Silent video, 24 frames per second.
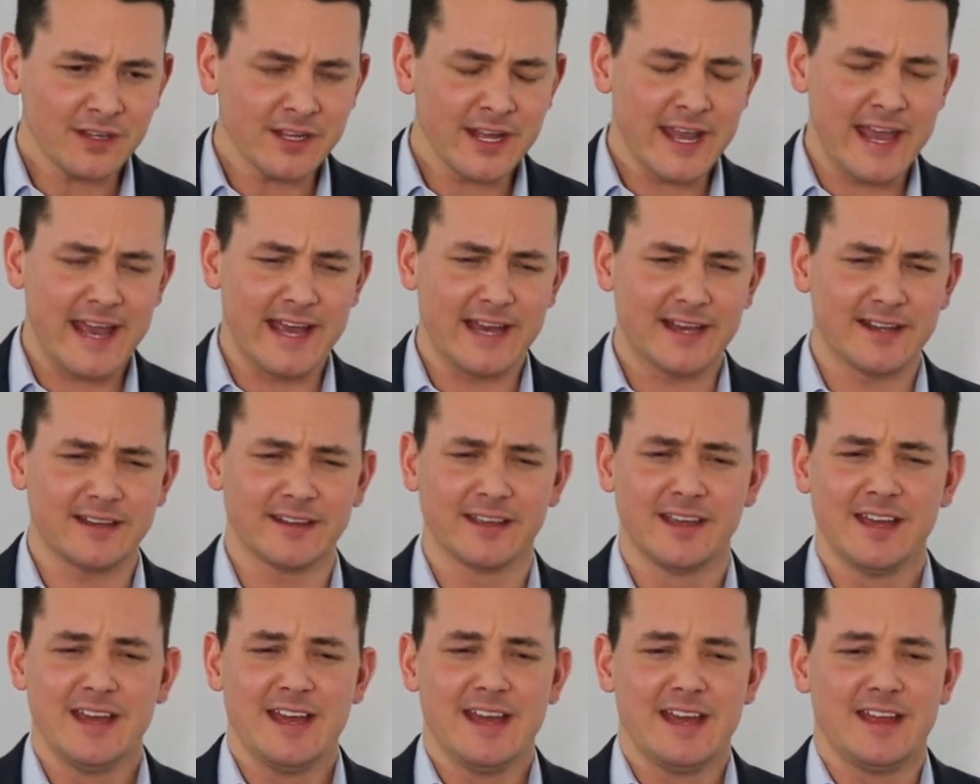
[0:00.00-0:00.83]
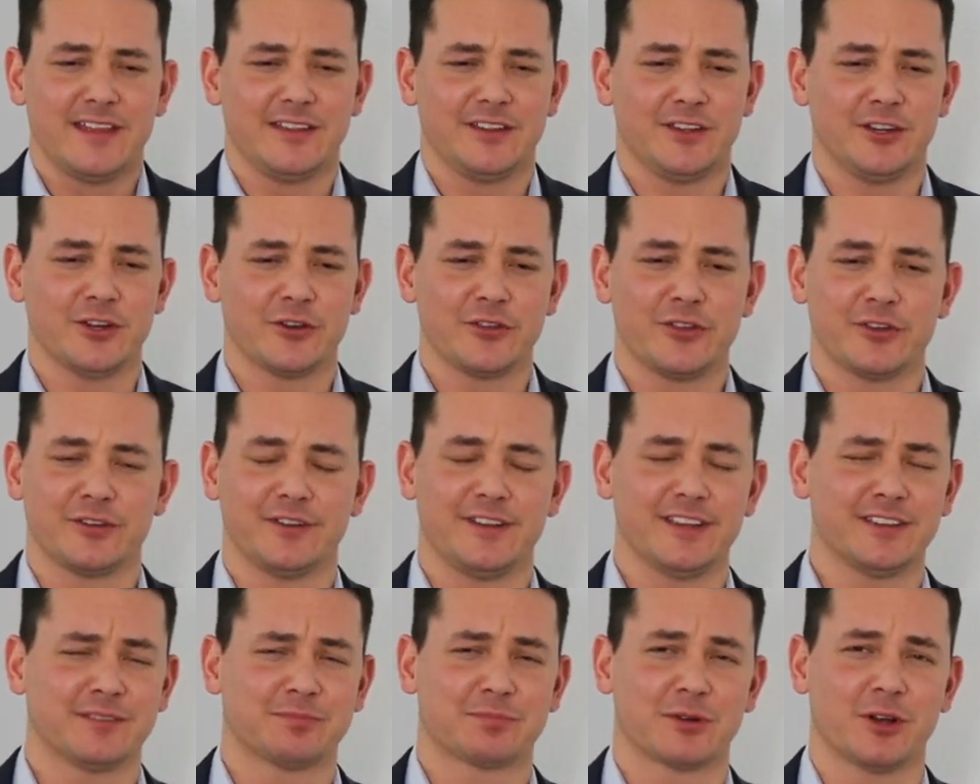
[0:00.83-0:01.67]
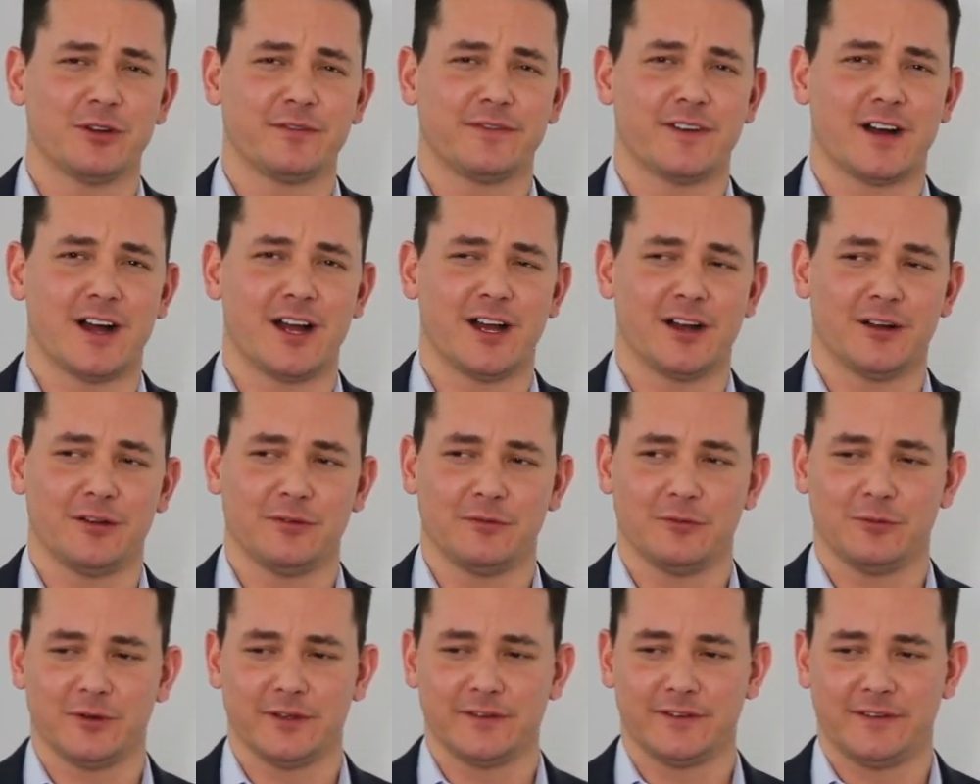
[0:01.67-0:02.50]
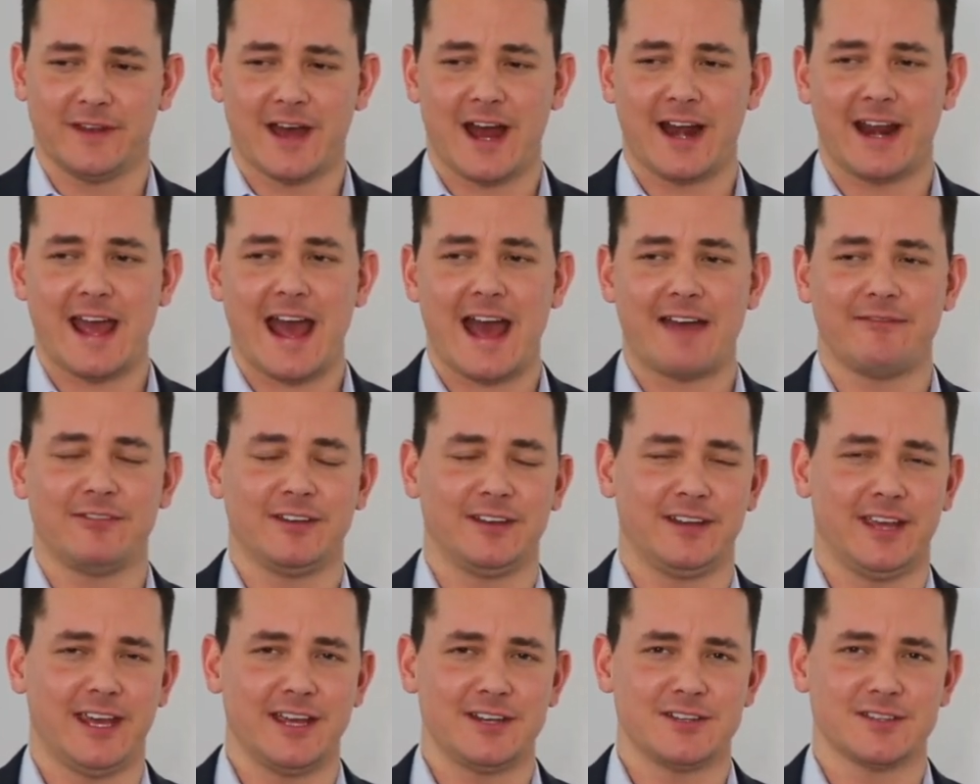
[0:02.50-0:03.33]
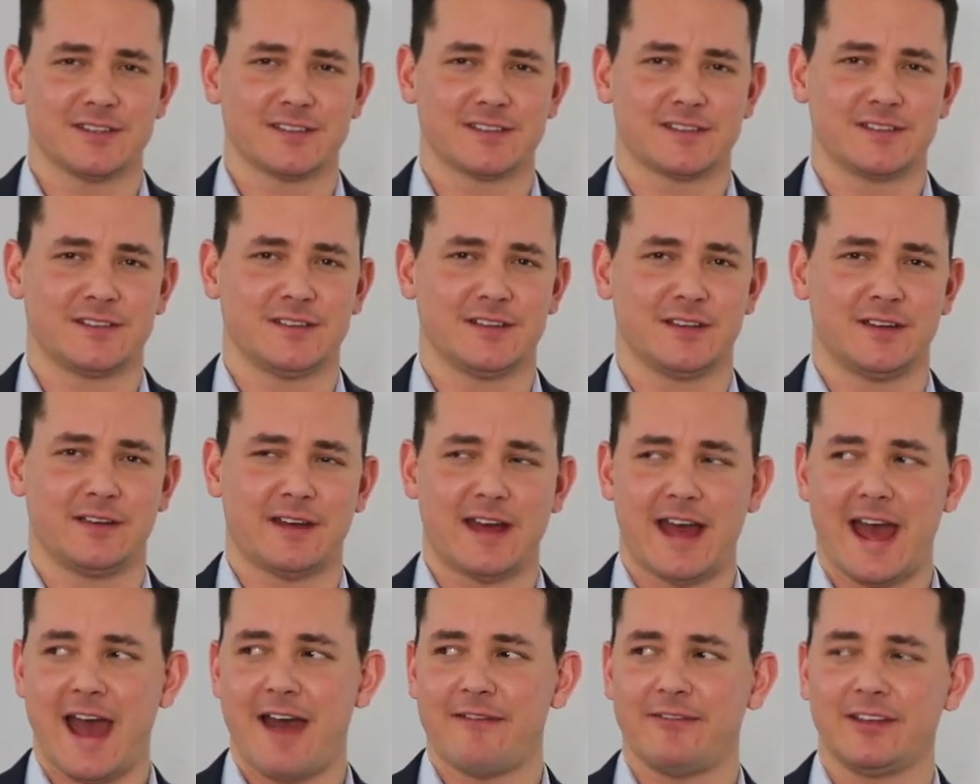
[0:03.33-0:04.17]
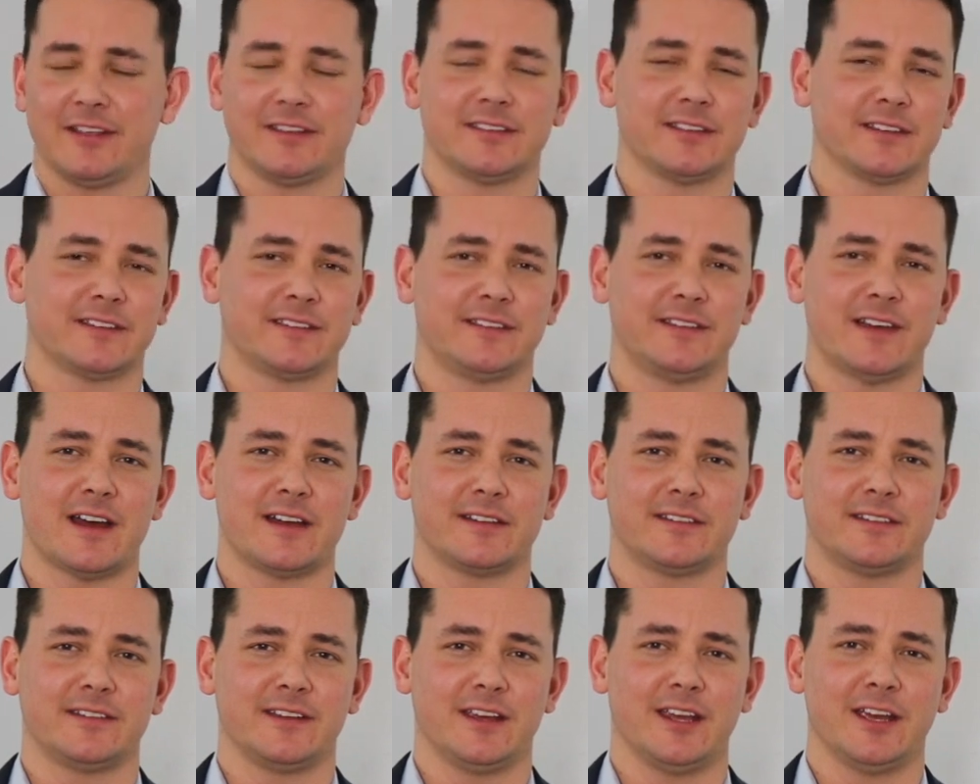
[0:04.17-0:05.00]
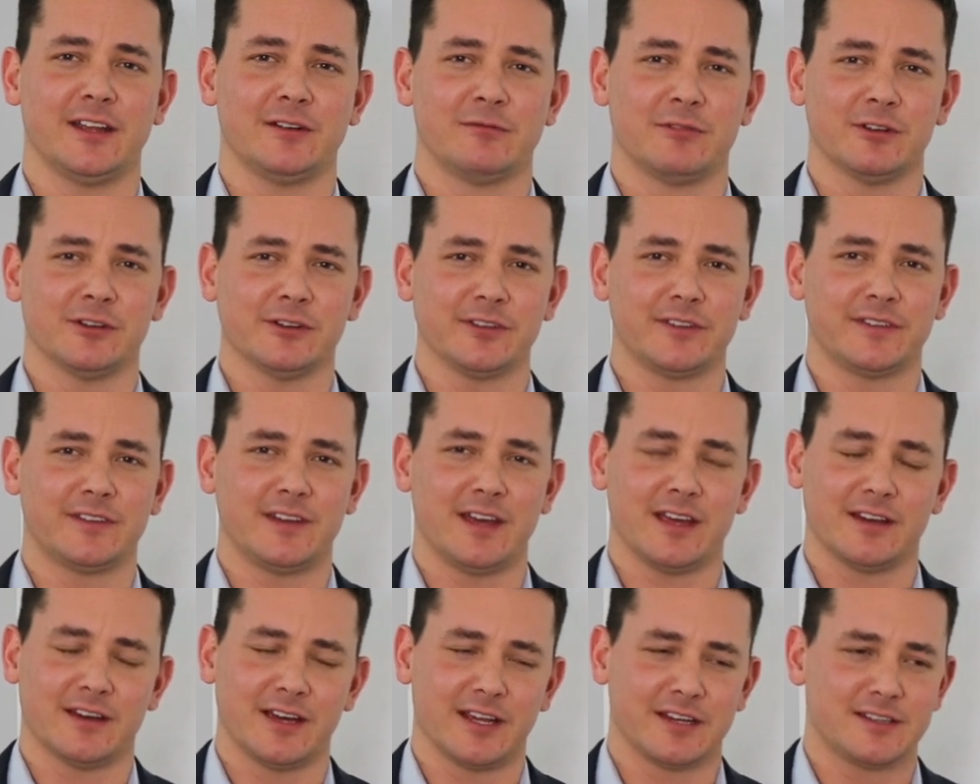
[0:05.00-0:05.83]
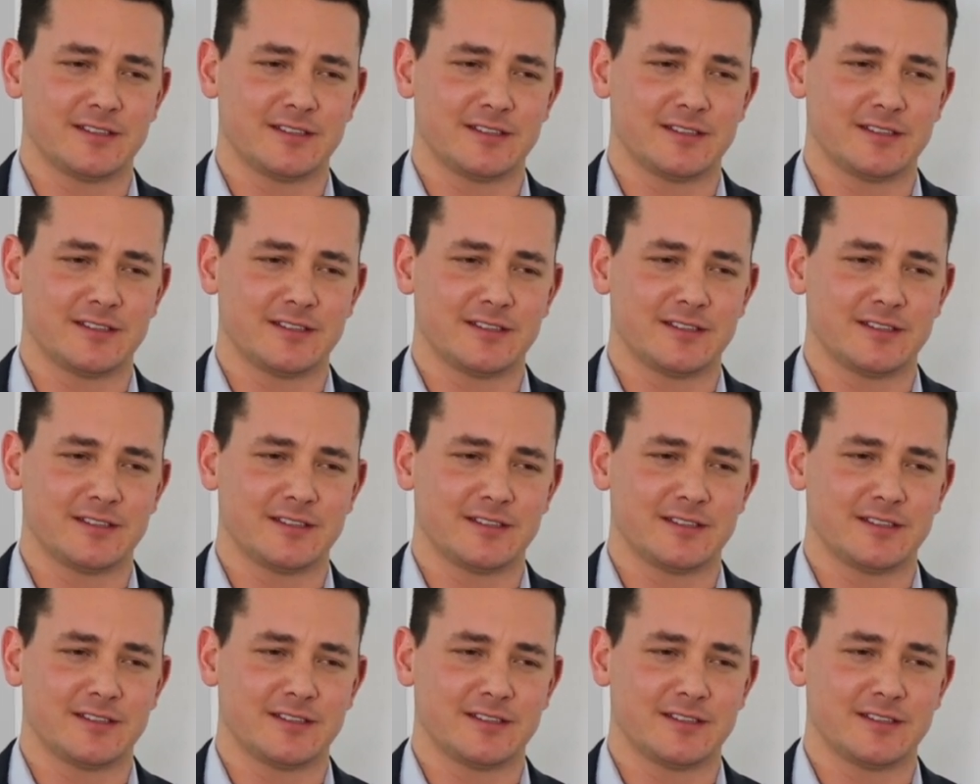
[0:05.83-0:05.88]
and their disc profile was not advantageous to having success in real estate.